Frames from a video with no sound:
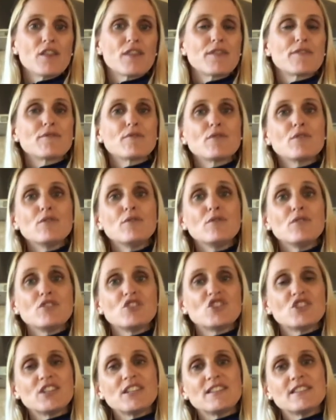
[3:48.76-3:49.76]
Through
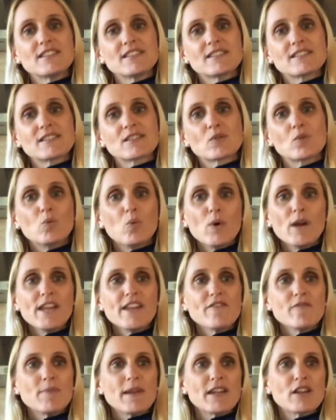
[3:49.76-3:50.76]
Jesus,
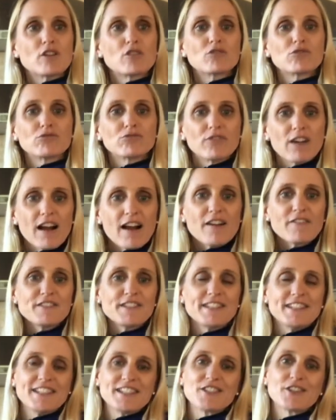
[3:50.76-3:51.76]
we've been
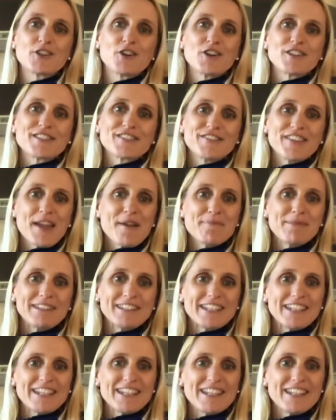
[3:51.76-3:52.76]
grafted into God's
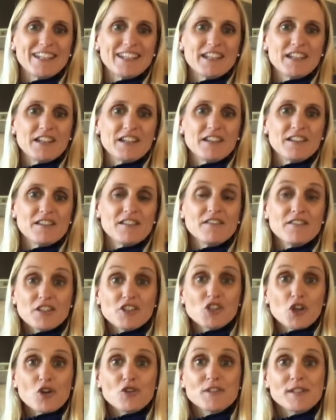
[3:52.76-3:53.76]
family, the
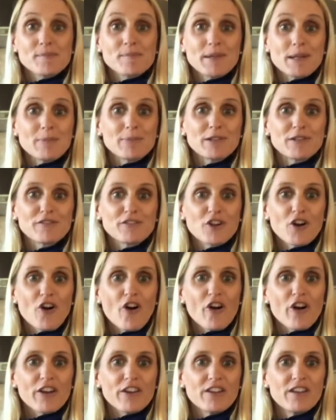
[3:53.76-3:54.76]
chosen people of
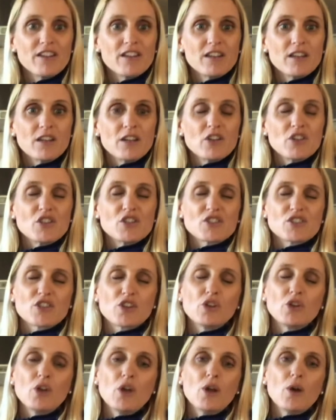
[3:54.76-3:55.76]
God. So
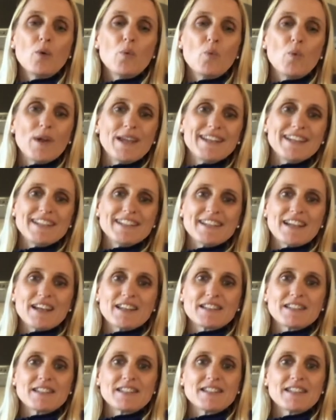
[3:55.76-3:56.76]
we need to
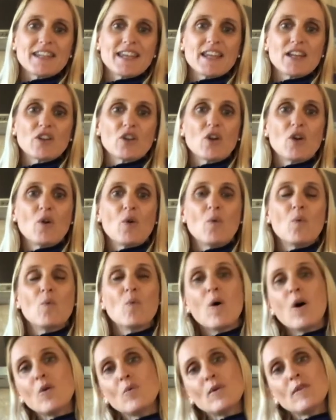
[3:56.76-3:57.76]
understand
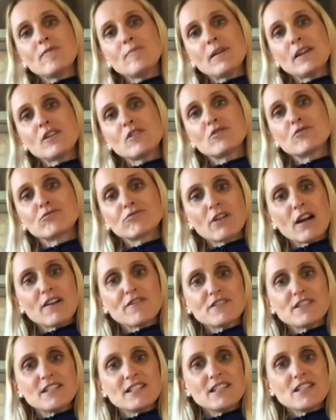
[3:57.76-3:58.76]
what we've been
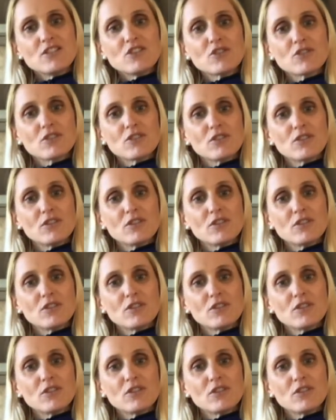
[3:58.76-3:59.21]
grafted into.